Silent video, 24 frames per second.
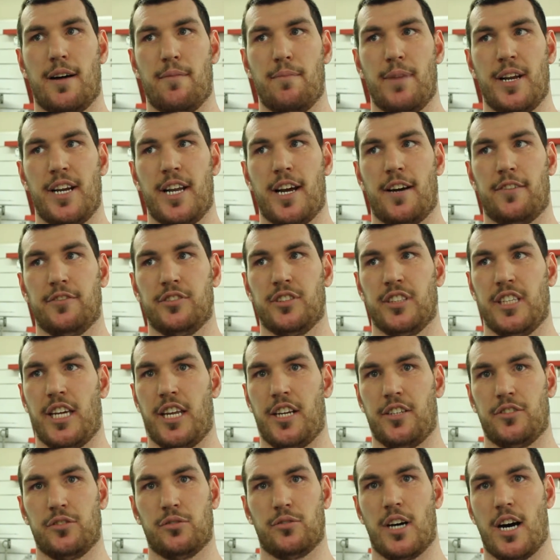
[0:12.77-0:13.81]
Being able to get
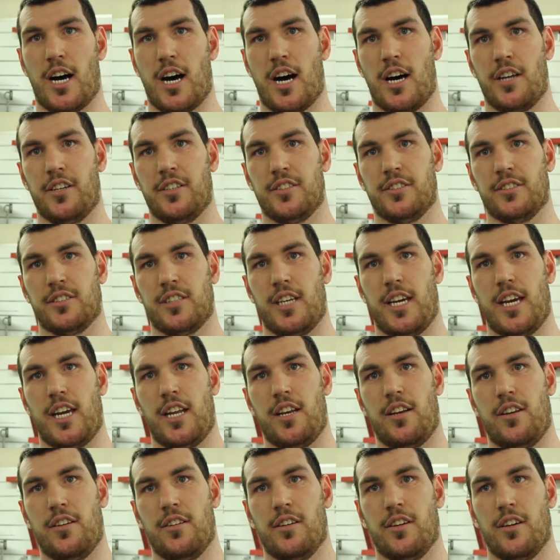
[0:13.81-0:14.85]
into a harness
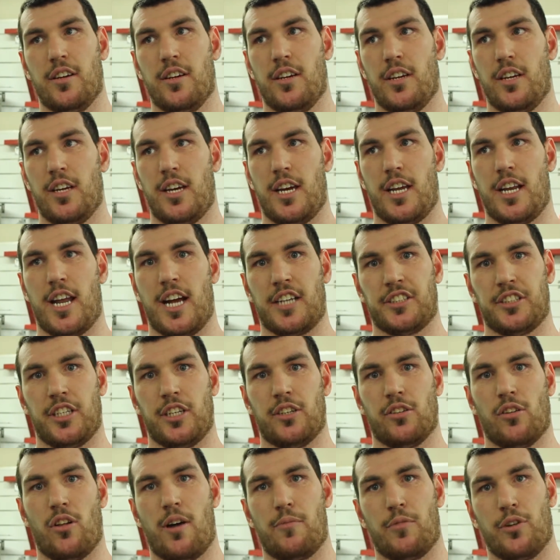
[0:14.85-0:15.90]
and actually
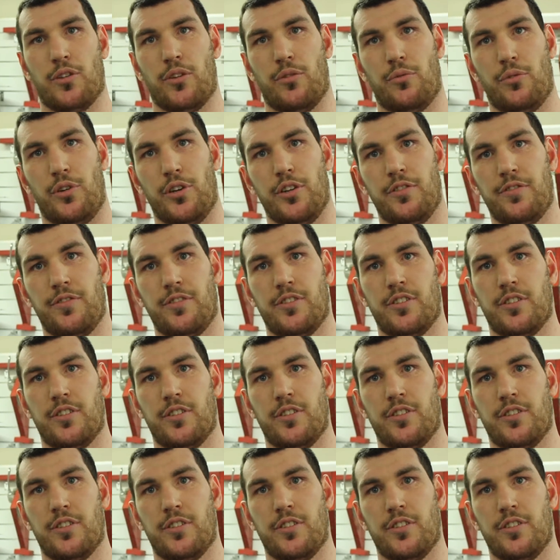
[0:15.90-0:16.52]
climb on the roof.